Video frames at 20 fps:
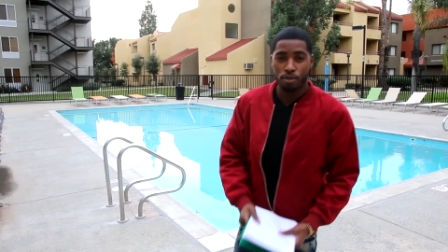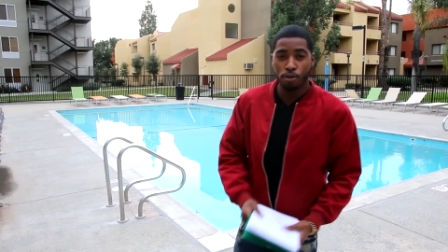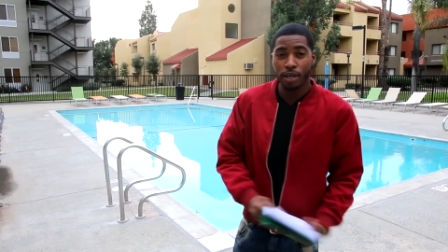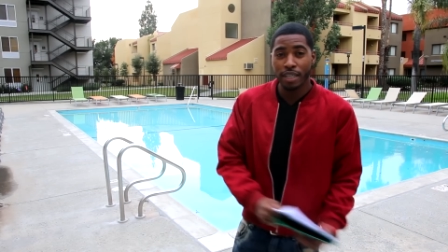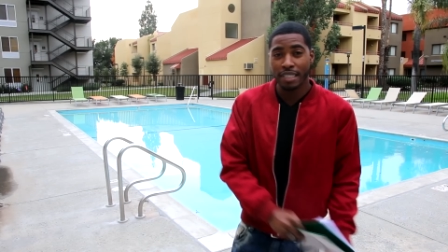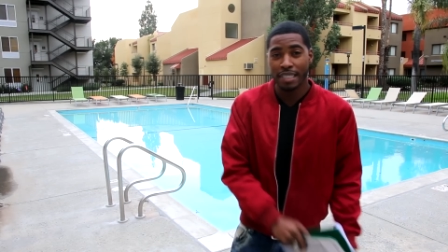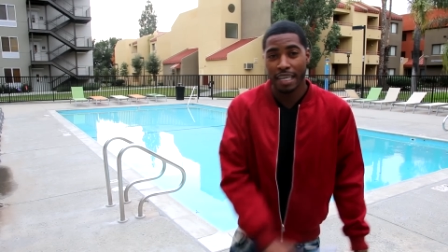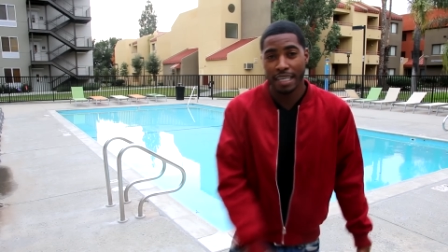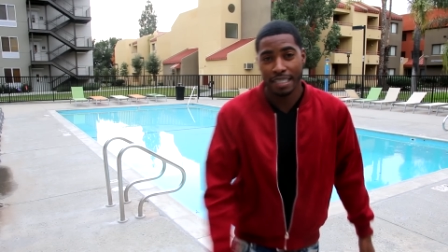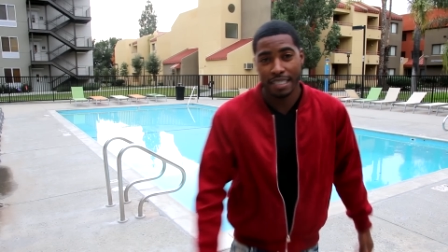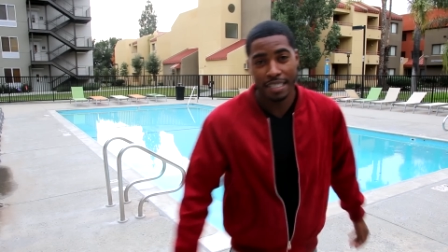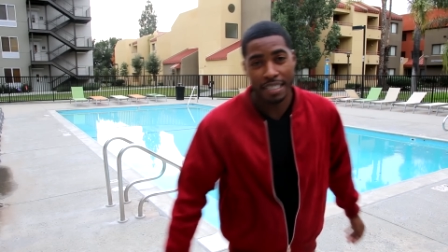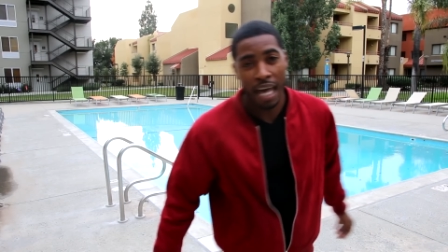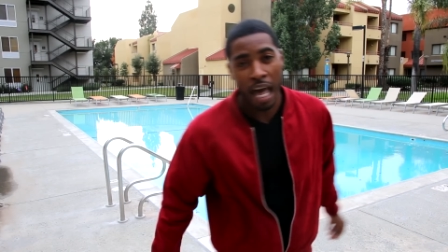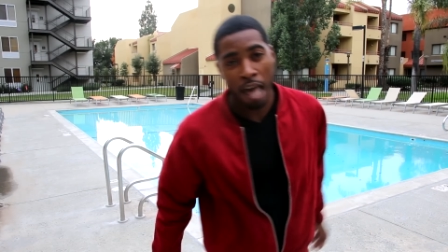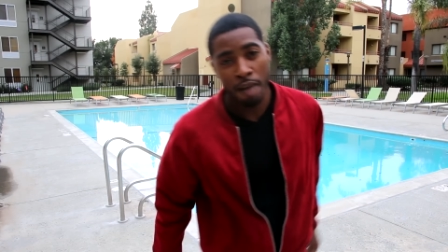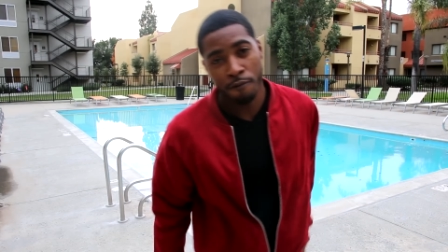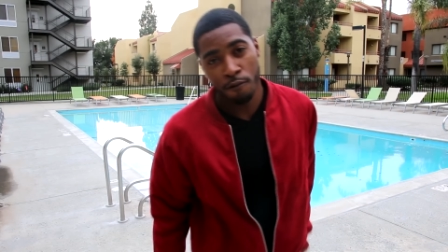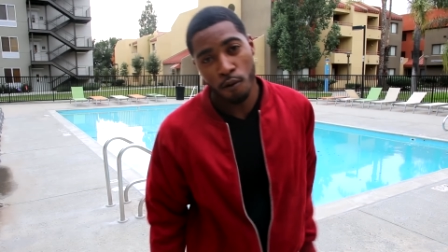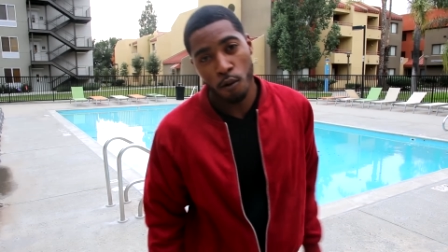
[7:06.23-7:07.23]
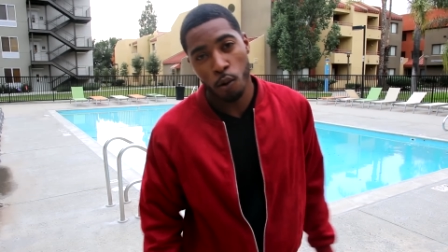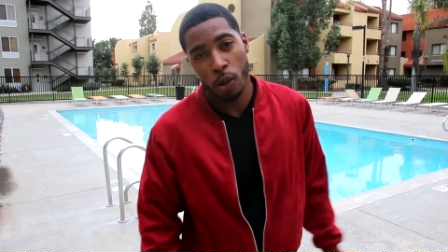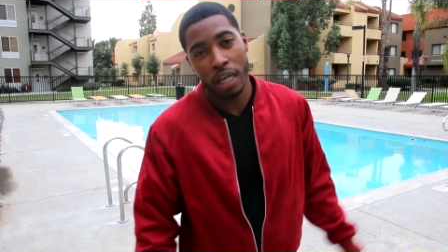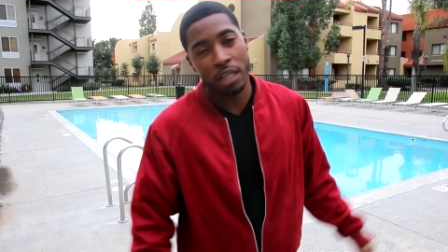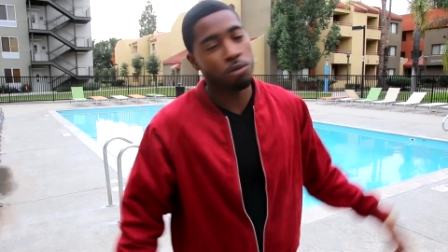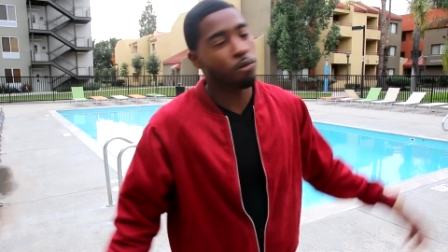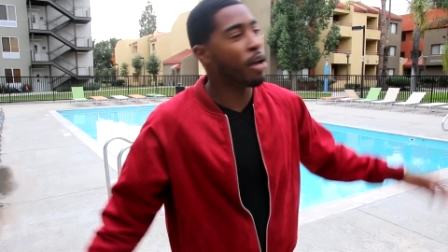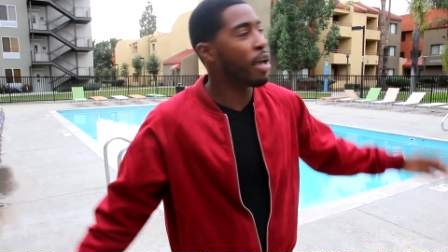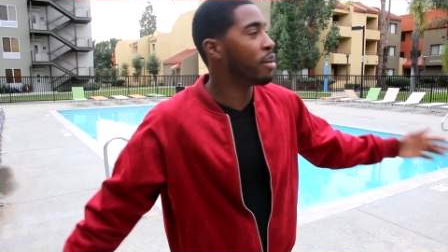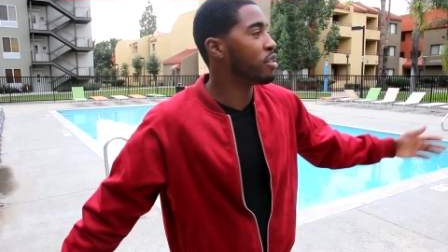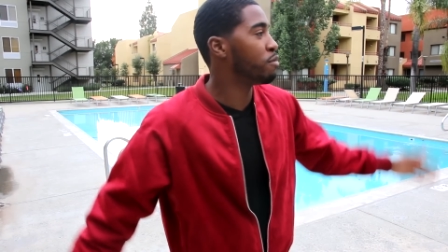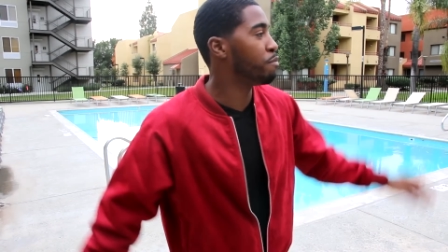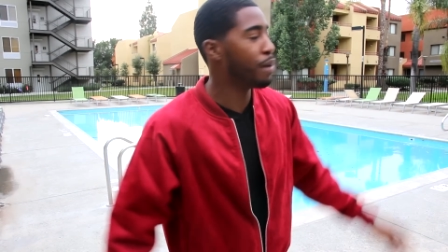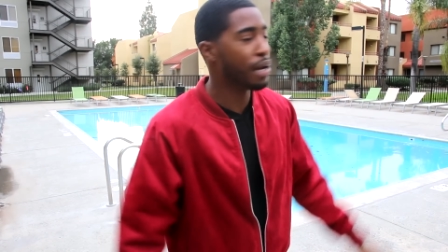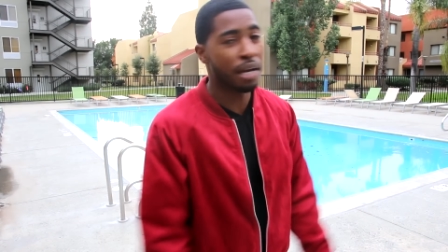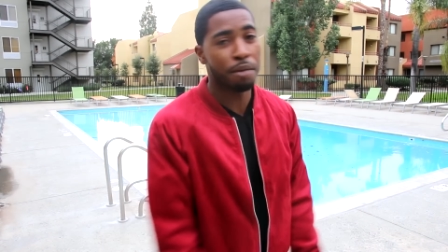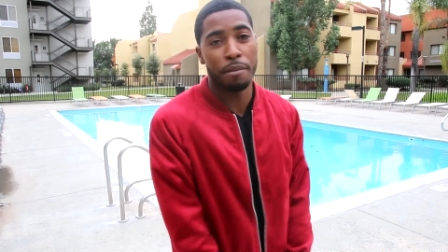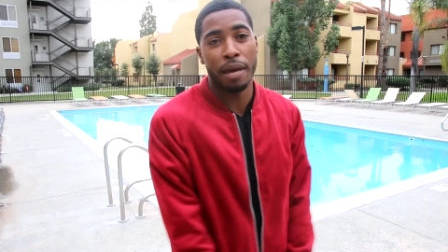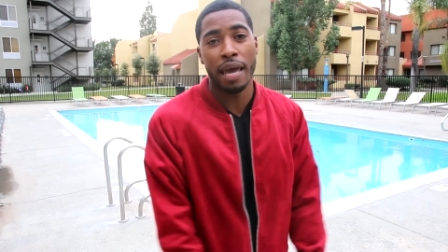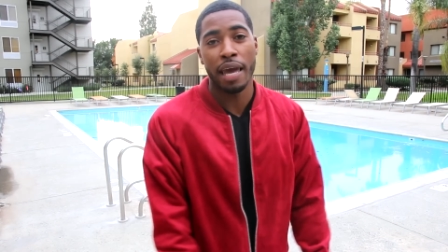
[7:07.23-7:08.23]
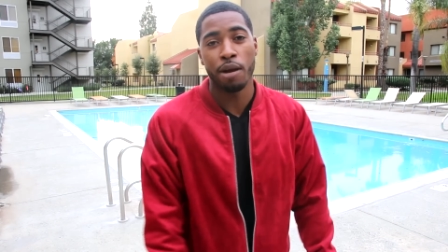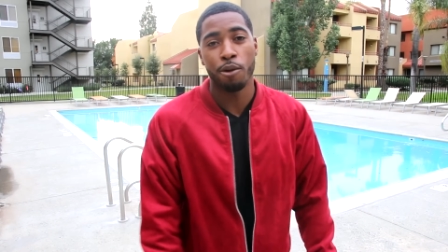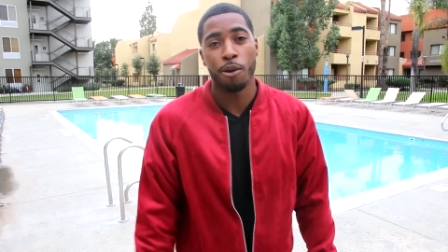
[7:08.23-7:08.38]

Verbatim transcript: 360 Typhoon, his way of spinning, man.